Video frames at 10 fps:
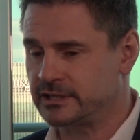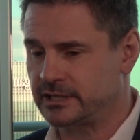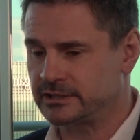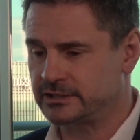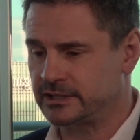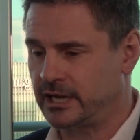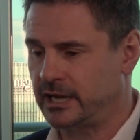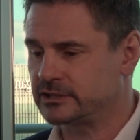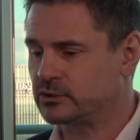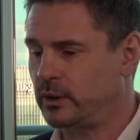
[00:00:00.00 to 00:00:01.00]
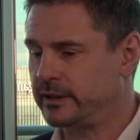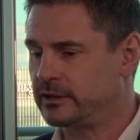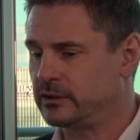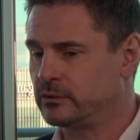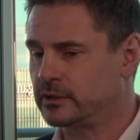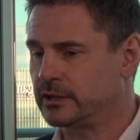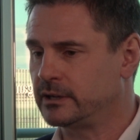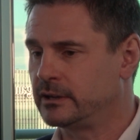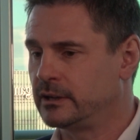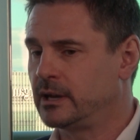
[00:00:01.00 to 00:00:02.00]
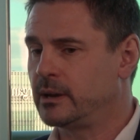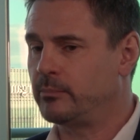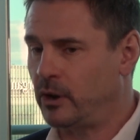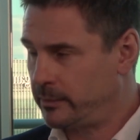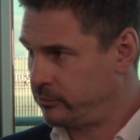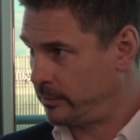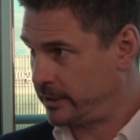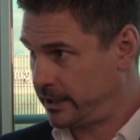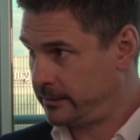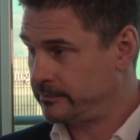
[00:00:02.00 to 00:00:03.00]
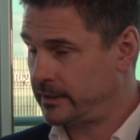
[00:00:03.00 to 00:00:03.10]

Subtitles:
that it's a way that you can buy a property,